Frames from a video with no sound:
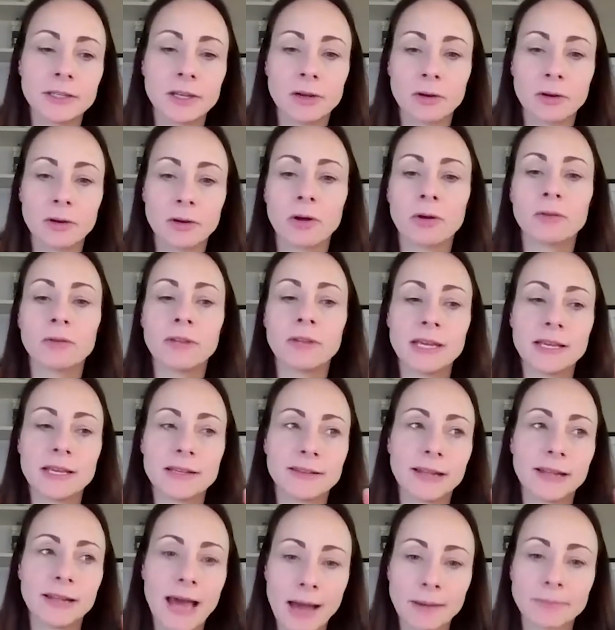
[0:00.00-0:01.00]

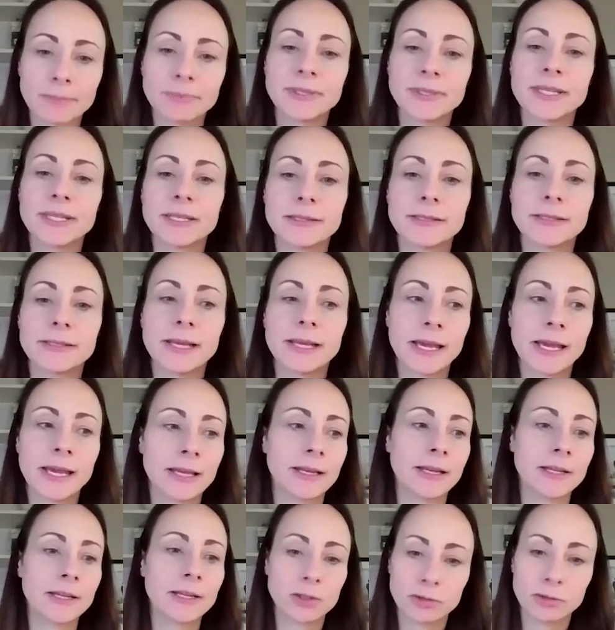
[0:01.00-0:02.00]
these lapses
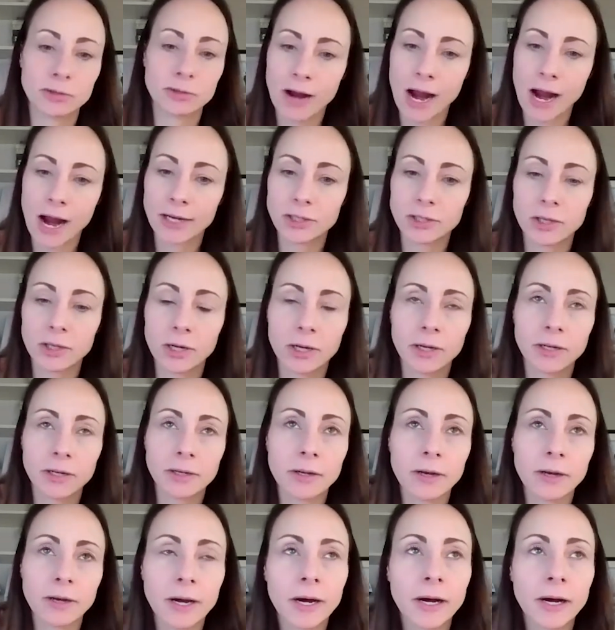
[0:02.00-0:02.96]
in interaction,